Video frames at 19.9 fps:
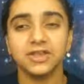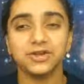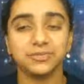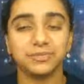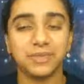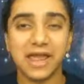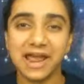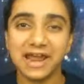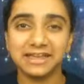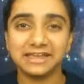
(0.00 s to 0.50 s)
You're
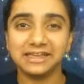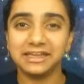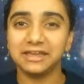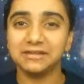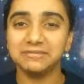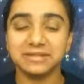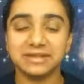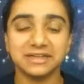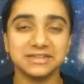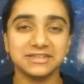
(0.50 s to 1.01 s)

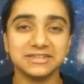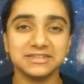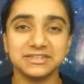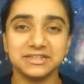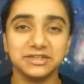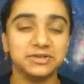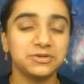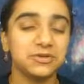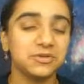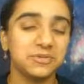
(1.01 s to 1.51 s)
panicking because
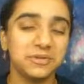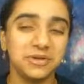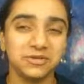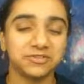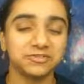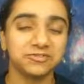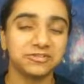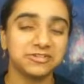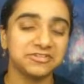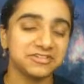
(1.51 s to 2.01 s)
we
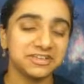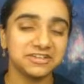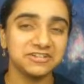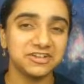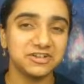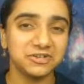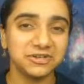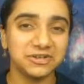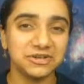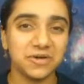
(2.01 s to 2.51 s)
really
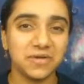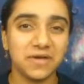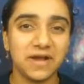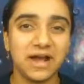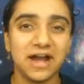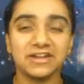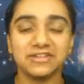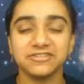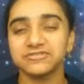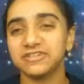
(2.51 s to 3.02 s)
only know
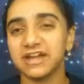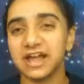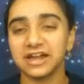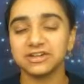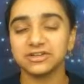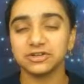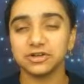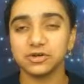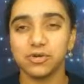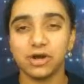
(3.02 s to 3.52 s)
how to
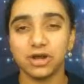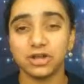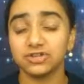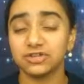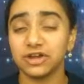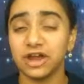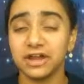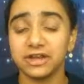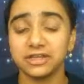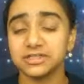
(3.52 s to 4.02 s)
factor
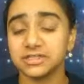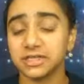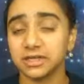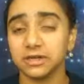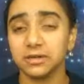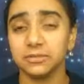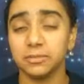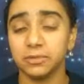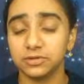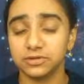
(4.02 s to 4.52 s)
quadratics in
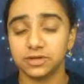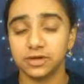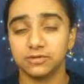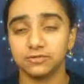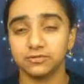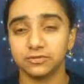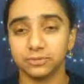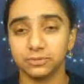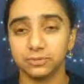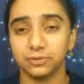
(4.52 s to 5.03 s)
the most
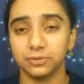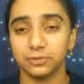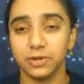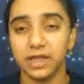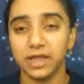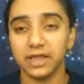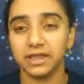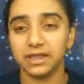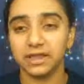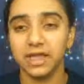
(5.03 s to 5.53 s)
comfortable
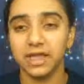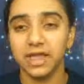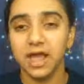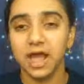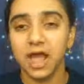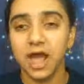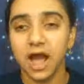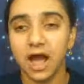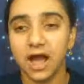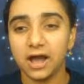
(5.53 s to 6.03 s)
way.
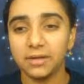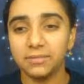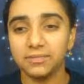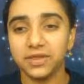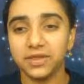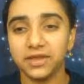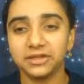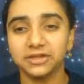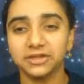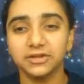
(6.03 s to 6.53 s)

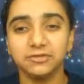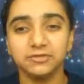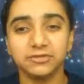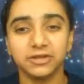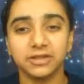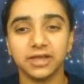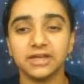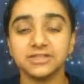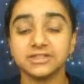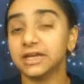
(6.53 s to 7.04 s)
Then you
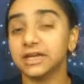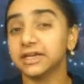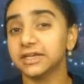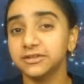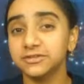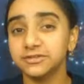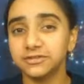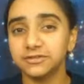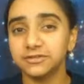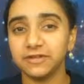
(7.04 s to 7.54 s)
realize I can
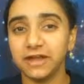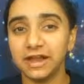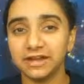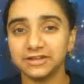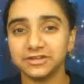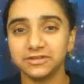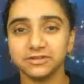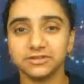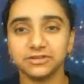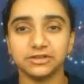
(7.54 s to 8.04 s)
use the
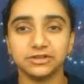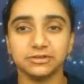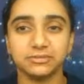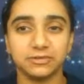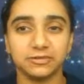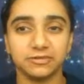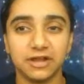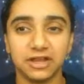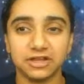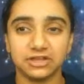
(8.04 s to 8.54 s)
factor theorem,
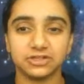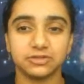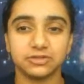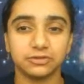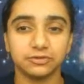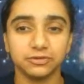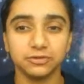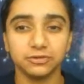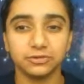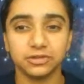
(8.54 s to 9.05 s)
the
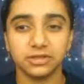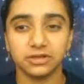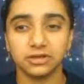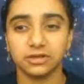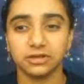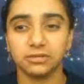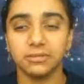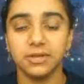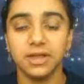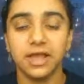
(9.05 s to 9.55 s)
rational root
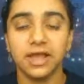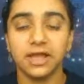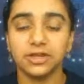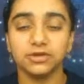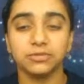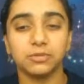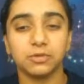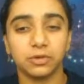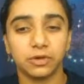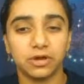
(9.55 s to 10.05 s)
theorem, and
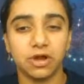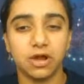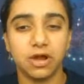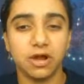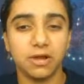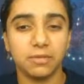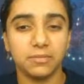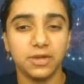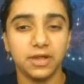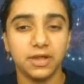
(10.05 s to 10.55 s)
you're more
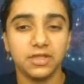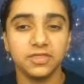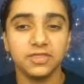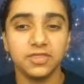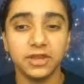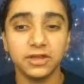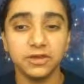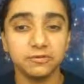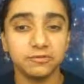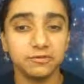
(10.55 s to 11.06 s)
calm.
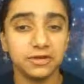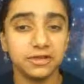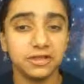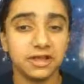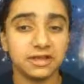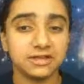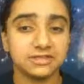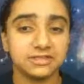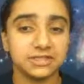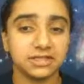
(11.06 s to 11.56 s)
Then you
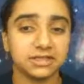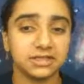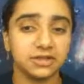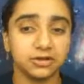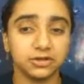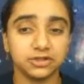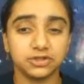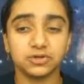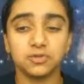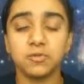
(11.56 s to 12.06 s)
realize that there
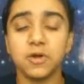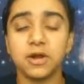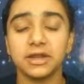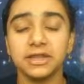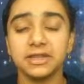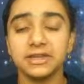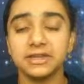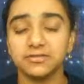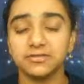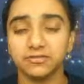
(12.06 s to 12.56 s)
are
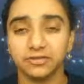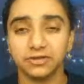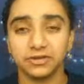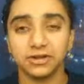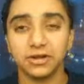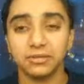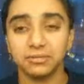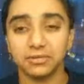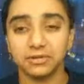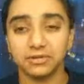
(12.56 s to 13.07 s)
20 different
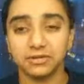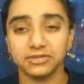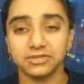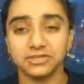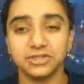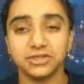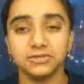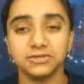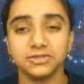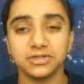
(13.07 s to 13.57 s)
numbers
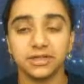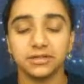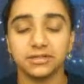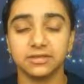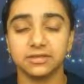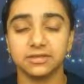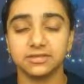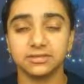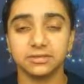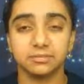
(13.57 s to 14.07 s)
using
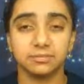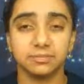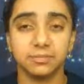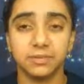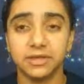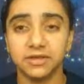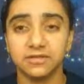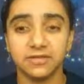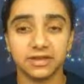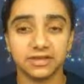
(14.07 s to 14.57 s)
this
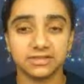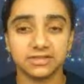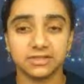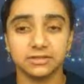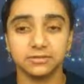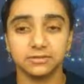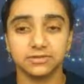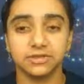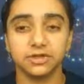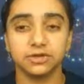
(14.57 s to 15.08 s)
p of x
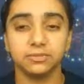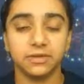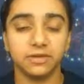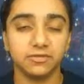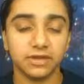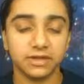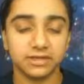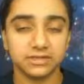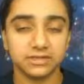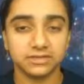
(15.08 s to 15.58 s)
equals 0, p of
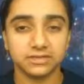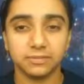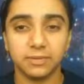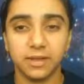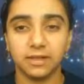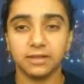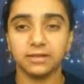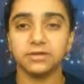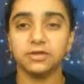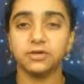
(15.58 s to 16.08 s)
x is the
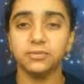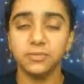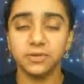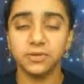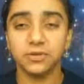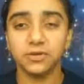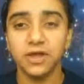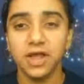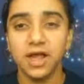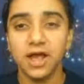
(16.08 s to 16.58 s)

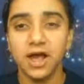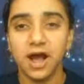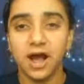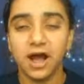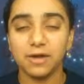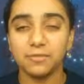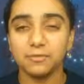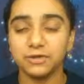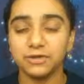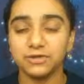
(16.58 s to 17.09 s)
polynomial.
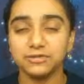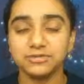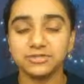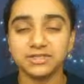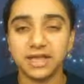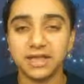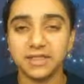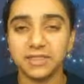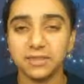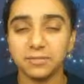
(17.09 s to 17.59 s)
When you
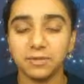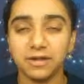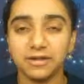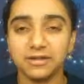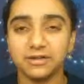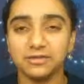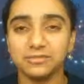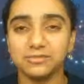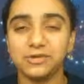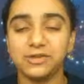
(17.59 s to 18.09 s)
set the
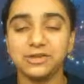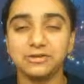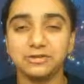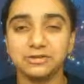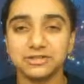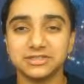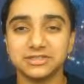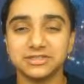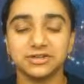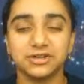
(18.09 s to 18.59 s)
polynomial equal
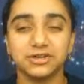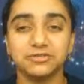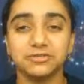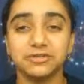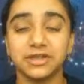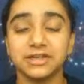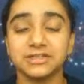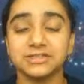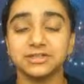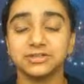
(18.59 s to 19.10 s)
to 0, you
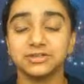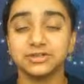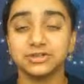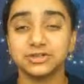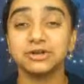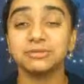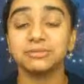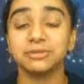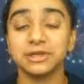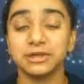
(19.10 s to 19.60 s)
realize there's
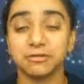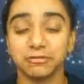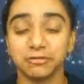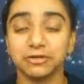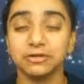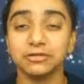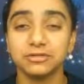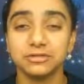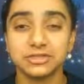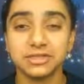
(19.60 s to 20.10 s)
so many
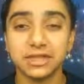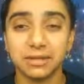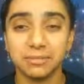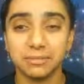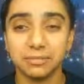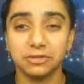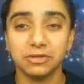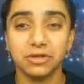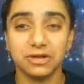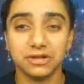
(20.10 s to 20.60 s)
roots that
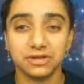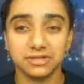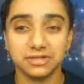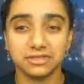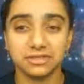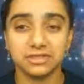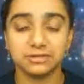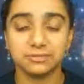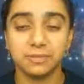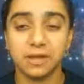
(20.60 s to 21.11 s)
belong to
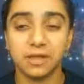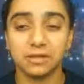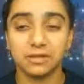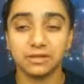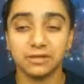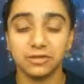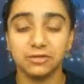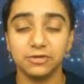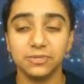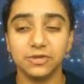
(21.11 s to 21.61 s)
this
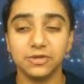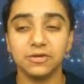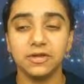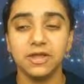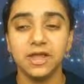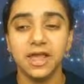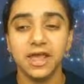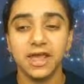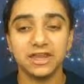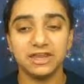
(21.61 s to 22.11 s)
polynomial,
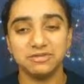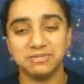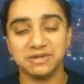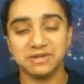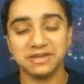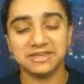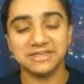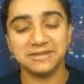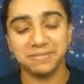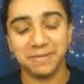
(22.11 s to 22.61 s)
and you
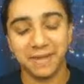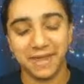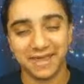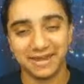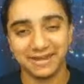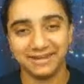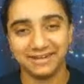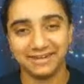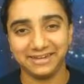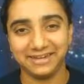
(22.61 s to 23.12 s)
begin to
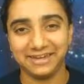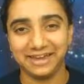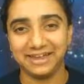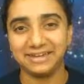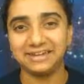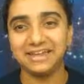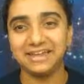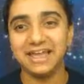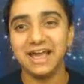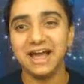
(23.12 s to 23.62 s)
panic
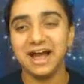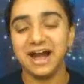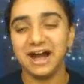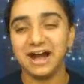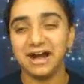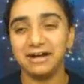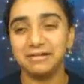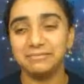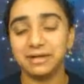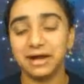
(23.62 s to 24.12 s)
again.
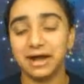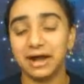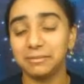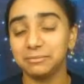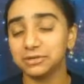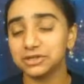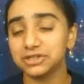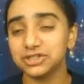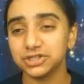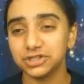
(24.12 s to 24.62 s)
I'm
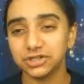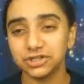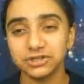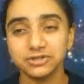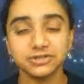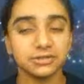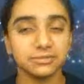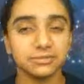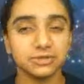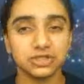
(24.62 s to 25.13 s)
going to show you
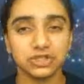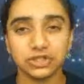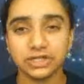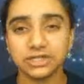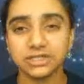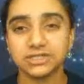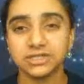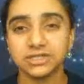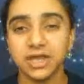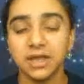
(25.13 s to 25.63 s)
some
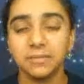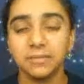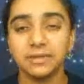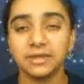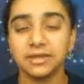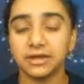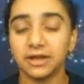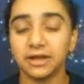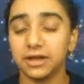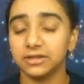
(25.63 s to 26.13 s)
tricks
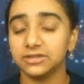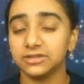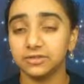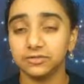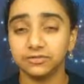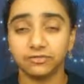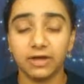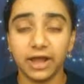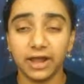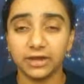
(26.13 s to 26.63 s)
to
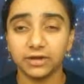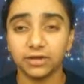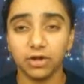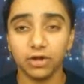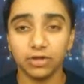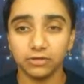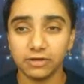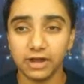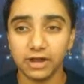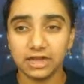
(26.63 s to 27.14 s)
find
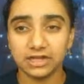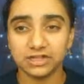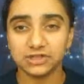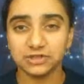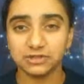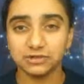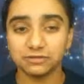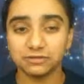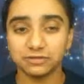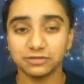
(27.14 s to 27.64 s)
all the
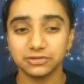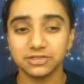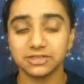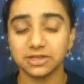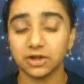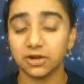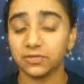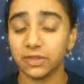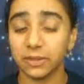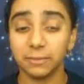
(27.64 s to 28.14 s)
rational roots,
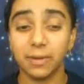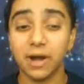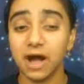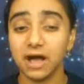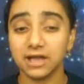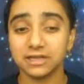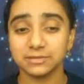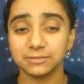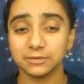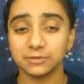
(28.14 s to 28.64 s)
the
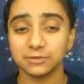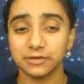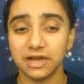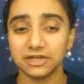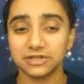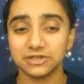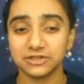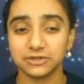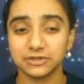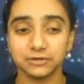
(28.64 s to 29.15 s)
possible
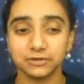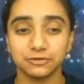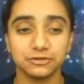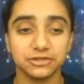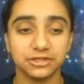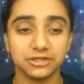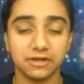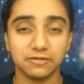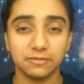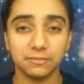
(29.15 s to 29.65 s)
rational
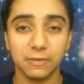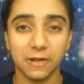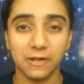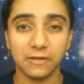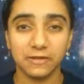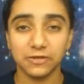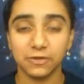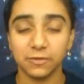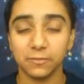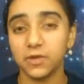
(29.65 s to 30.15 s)
roots of a
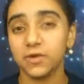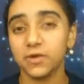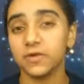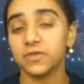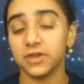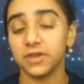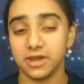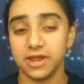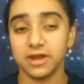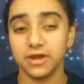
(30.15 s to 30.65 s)
polynomial, and
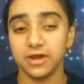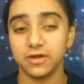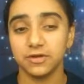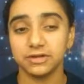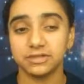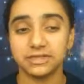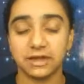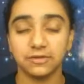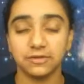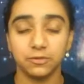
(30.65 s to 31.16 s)
then narrow it
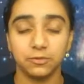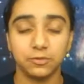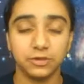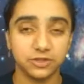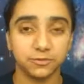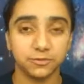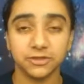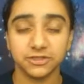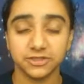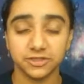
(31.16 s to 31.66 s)
down to
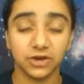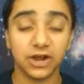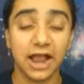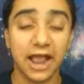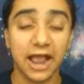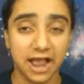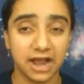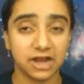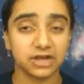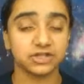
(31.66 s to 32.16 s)
which ones are
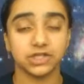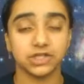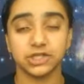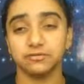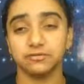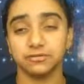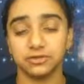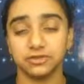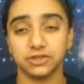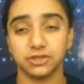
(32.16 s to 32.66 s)
actually
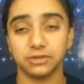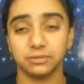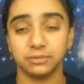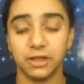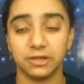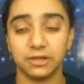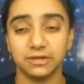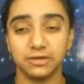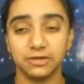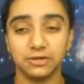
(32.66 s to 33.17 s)
roots of the
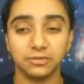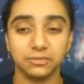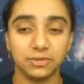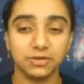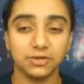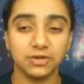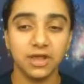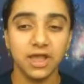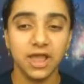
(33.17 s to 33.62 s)
polynomial.